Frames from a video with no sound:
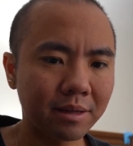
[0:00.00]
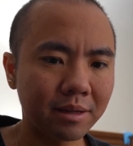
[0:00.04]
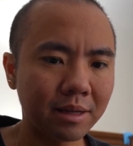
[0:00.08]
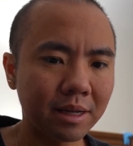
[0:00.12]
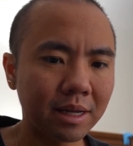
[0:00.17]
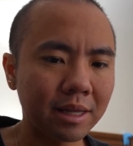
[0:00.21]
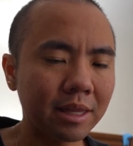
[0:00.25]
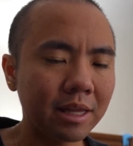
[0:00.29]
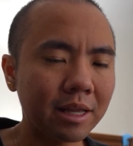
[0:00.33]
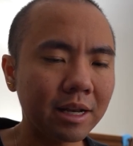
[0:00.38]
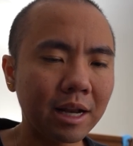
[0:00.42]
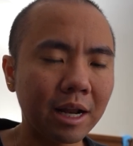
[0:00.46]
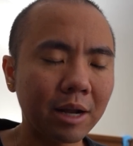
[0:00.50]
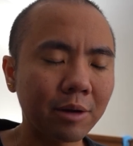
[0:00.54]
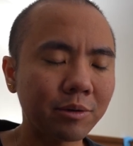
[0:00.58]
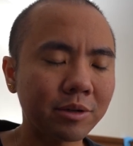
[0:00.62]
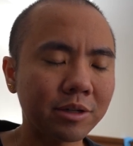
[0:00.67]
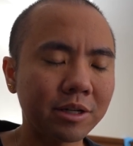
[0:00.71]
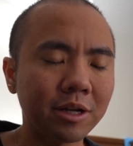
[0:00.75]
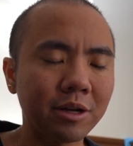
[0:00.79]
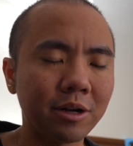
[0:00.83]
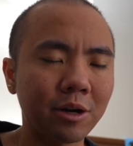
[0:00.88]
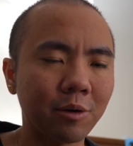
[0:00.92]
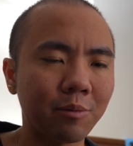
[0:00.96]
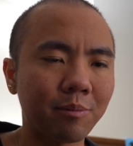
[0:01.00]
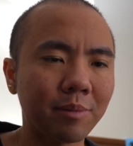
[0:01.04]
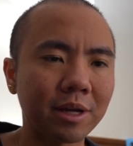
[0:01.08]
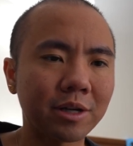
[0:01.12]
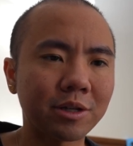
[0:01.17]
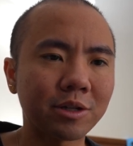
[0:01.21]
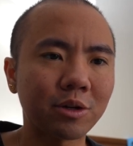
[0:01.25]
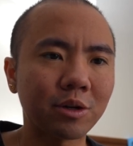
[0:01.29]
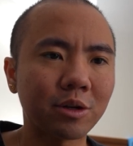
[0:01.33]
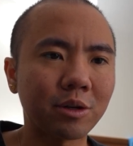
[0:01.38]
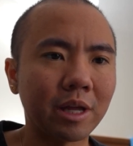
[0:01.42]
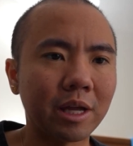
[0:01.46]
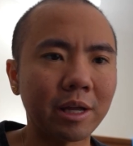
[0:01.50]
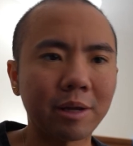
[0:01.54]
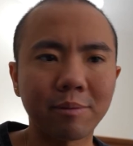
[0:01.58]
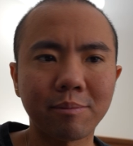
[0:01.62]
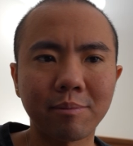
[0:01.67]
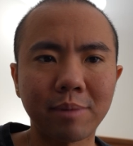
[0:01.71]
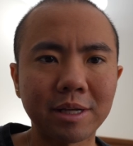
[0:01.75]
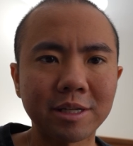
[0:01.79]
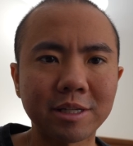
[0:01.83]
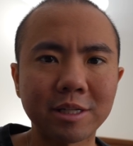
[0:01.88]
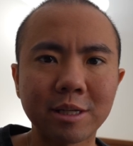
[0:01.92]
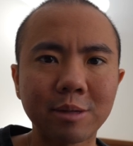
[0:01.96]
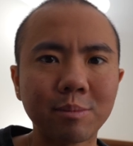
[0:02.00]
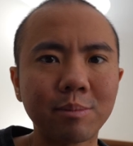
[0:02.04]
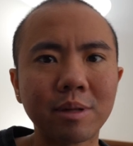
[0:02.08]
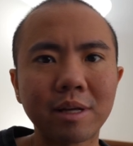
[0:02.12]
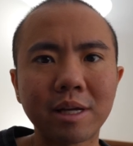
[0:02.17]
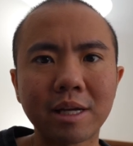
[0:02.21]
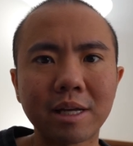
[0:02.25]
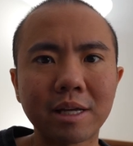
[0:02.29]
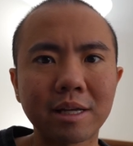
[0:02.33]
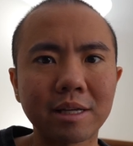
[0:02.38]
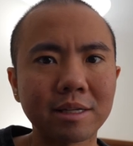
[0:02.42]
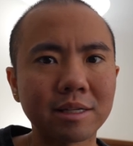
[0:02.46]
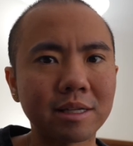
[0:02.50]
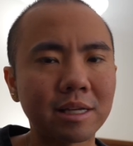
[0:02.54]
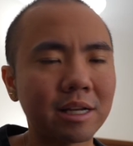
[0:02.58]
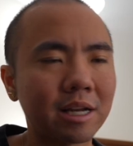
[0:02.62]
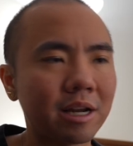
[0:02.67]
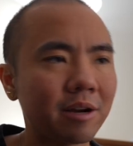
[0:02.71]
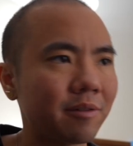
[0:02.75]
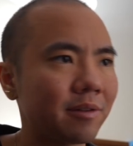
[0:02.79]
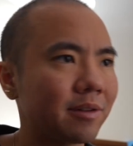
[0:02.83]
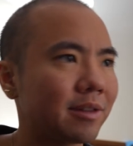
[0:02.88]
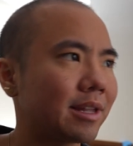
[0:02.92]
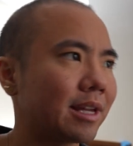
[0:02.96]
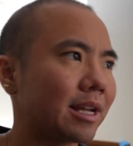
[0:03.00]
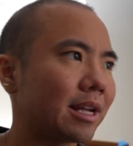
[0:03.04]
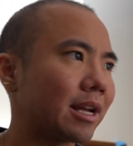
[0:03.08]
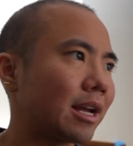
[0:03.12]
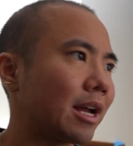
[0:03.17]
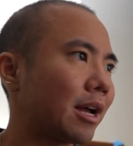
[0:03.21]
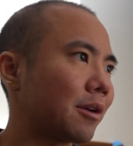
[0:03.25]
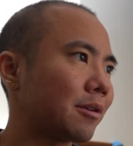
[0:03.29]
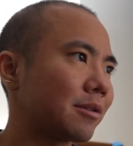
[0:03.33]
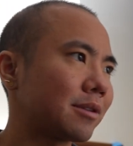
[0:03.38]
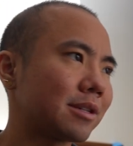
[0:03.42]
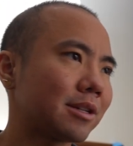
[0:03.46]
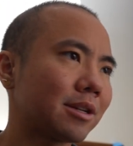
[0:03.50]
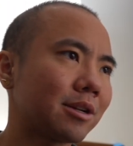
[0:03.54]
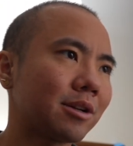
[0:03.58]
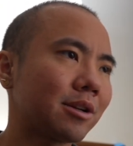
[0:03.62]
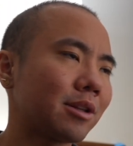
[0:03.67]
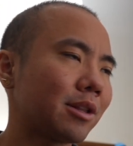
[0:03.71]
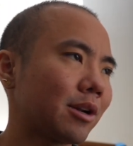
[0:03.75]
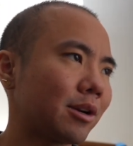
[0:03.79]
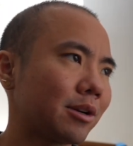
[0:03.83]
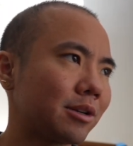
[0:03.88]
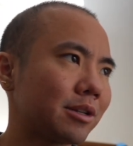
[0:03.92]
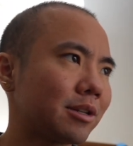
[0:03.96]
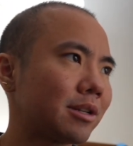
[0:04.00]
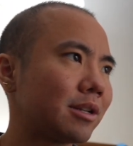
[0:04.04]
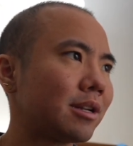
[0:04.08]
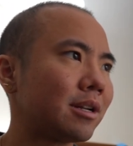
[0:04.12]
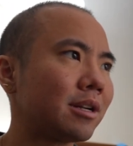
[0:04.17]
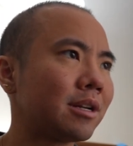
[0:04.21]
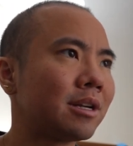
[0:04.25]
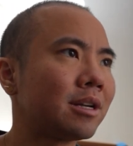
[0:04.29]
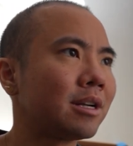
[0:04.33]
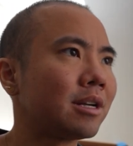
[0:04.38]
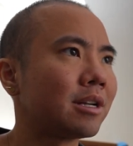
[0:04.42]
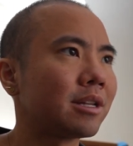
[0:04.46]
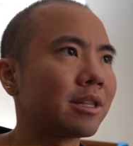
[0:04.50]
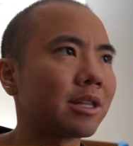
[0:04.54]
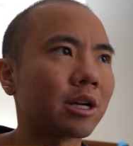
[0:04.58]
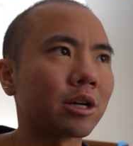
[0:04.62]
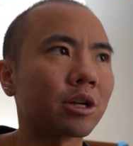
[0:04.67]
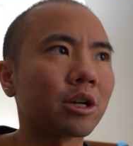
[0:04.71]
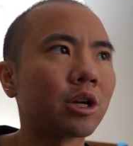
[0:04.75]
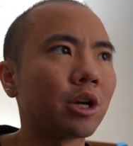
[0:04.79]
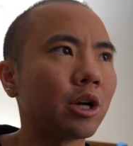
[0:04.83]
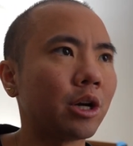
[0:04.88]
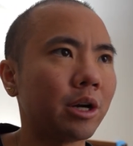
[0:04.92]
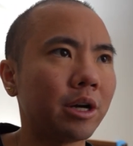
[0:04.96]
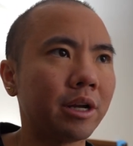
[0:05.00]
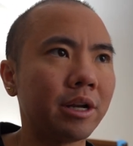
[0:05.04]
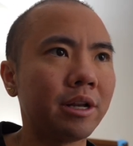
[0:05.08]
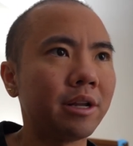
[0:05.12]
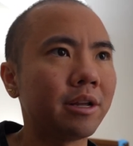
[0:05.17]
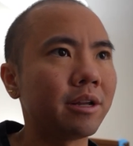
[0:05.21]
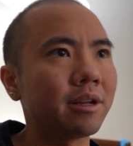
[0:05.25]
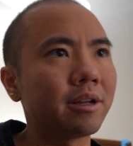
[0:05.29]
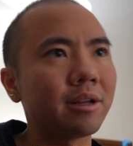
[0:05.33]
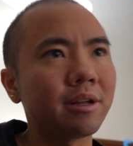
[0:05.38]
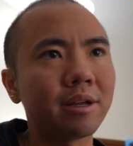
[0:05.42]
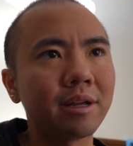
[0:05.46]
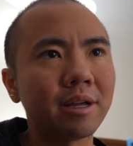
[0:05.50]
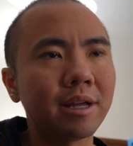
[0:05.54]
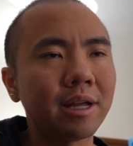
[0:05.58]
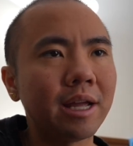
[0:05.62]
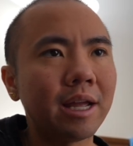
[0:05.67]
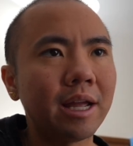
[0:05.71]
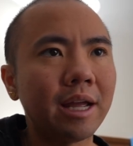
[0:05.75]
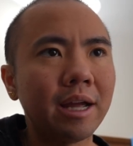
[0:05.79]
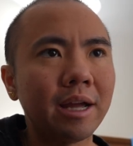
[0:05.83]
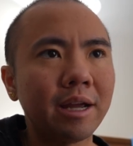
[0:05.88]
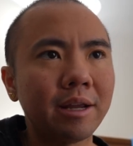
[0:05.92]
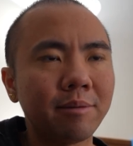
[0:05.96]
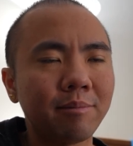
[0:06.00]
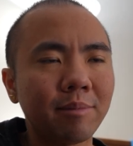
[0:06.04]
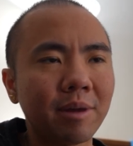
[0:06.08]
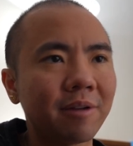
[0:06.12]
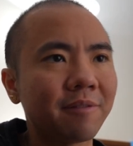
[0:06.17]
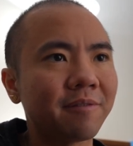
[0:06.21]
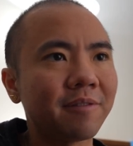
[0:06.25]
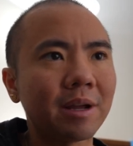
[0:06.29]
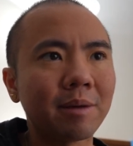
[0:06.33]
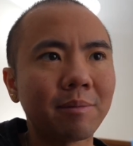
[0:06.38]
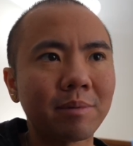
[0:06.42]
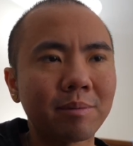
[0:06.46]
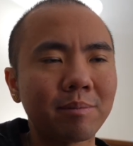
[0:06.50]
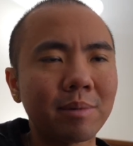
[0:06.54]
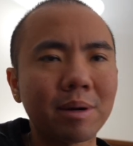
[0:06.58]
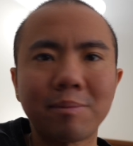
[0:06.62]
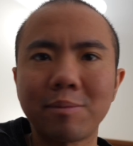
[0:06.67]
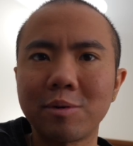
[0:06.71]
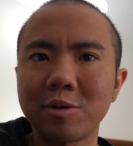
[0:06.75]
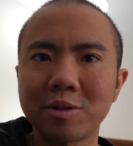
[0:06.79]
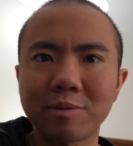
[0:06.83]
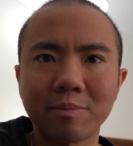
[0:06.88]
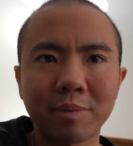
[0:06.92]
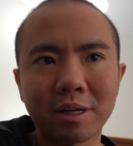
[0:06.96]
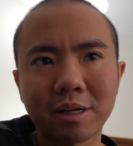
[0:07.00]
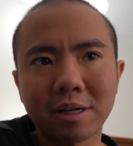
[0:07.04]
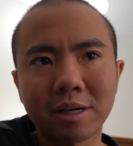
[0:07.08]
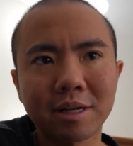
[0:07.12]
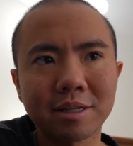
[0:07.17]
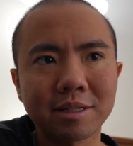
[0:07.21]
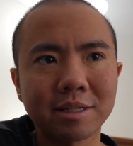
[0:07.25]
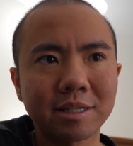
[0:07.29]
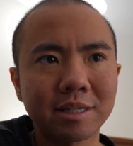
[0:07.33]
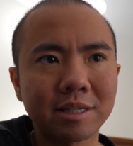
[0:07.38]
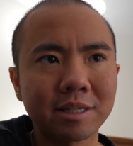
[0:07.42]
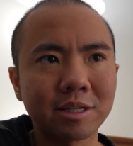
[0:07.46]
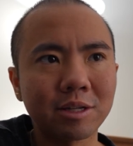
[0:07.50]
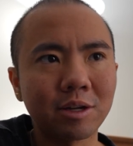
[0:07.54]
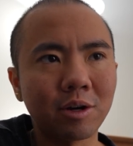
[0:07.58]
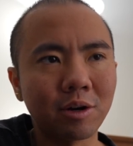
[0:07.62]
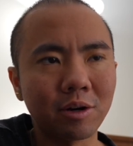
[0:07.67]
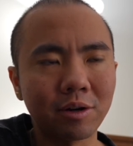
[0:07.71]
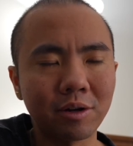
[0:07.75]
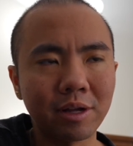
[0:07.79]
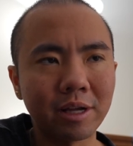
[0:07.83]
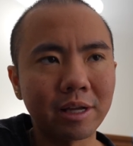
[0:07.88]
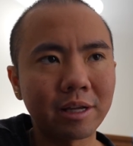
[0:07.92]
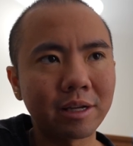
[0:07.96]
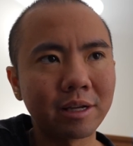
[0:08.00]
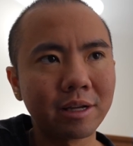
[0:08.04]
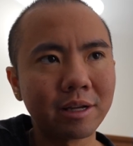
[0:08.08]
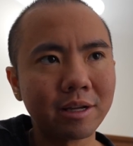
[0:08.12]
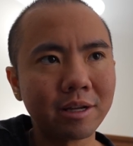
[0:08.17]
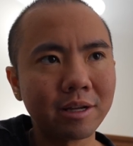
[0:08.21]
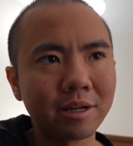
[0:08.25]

and then I would, make sure like my siblings and everything else, they're good, and my family members and my cousins are like,